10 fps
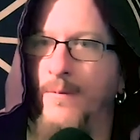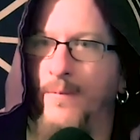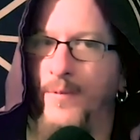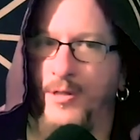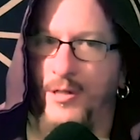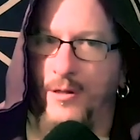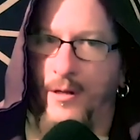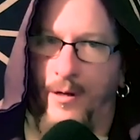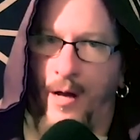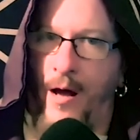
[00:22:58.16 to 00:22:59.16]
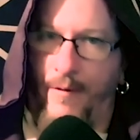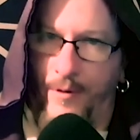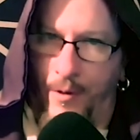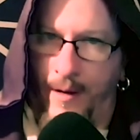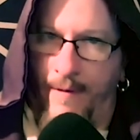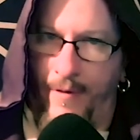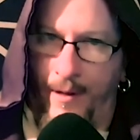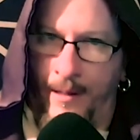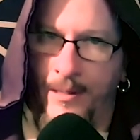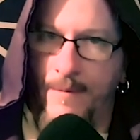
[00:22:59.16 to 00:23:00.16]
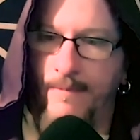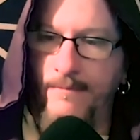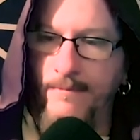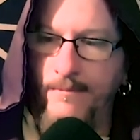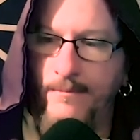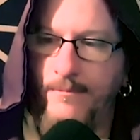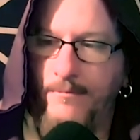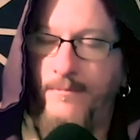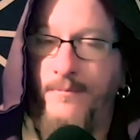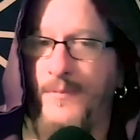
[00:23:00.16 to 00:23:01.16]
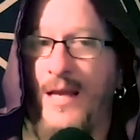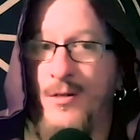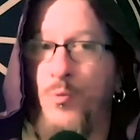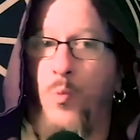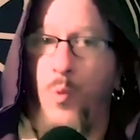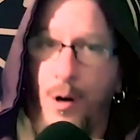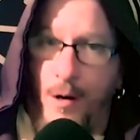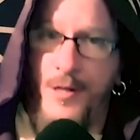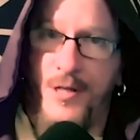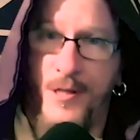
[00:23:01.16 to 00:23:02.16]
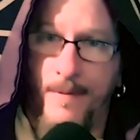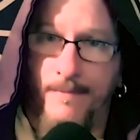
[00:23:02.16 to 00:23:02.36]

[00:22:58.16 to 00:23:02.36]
the the not doing of things, is worse